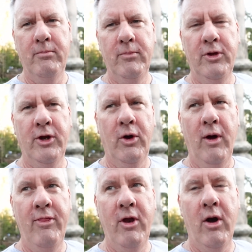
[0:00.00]
you know,
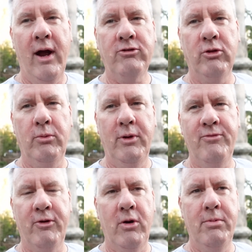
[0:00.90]
and they're actually
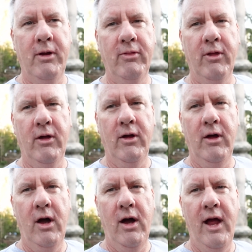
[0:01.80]
refurbing
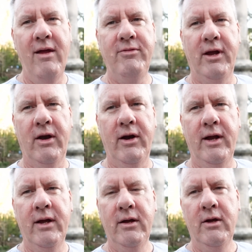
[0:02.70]
the aviary.